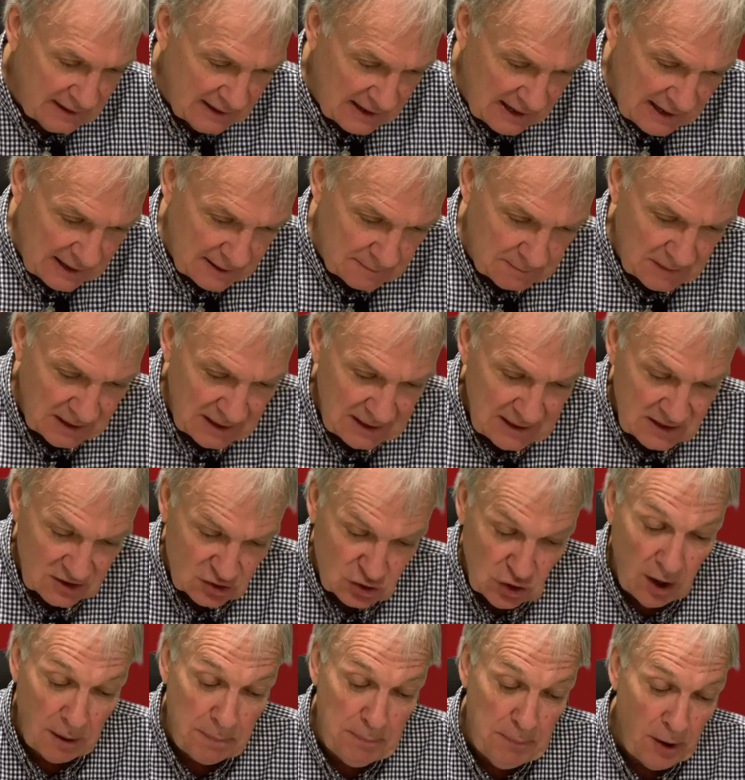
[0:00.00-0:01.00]
it's
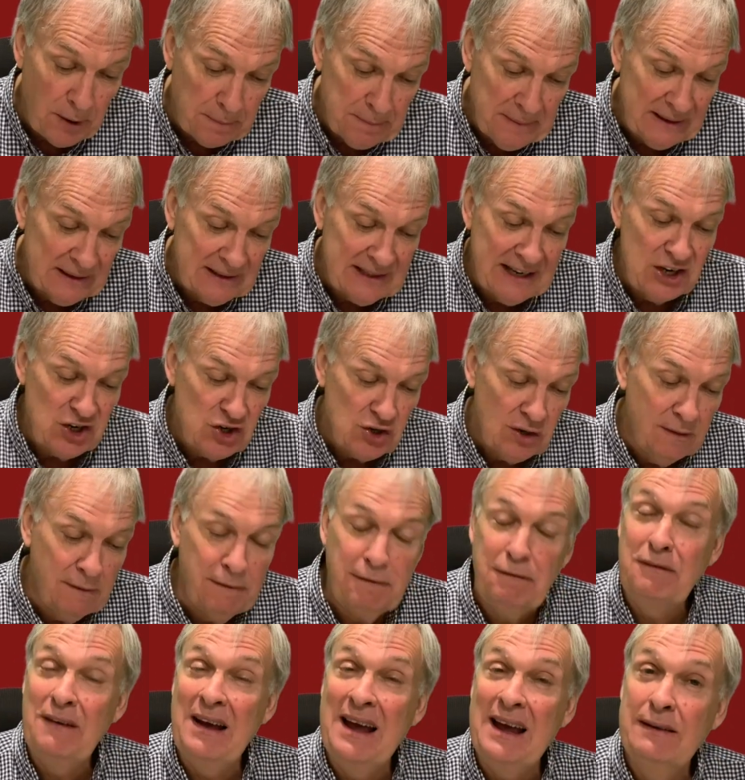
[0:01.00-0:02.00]
got a population of
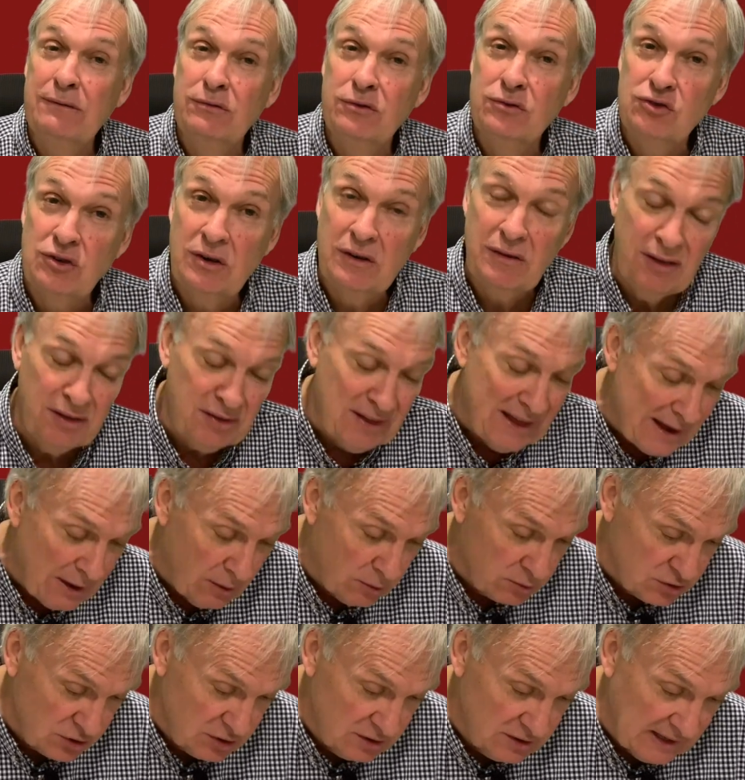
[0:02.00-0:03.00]

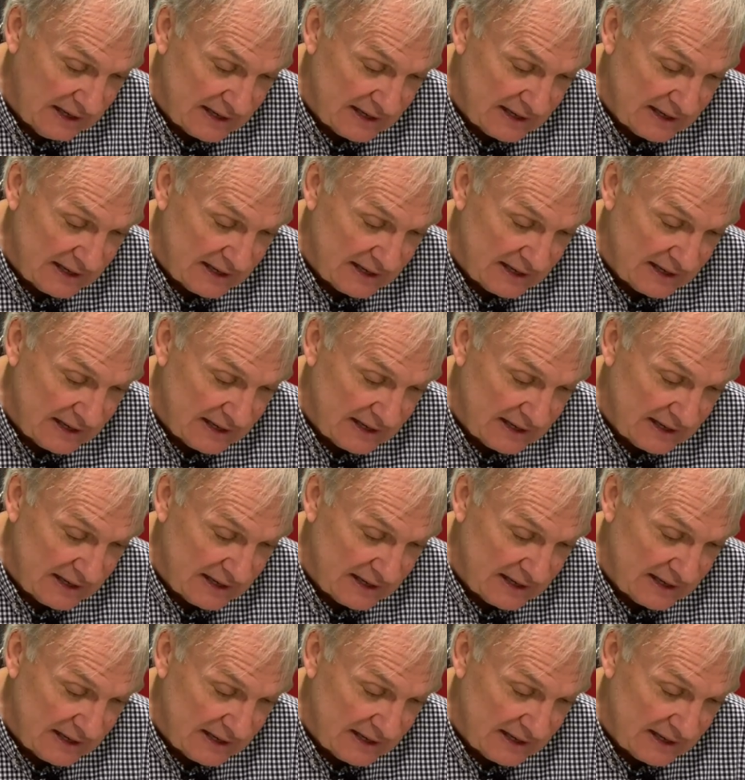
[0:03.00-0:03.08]
500,000.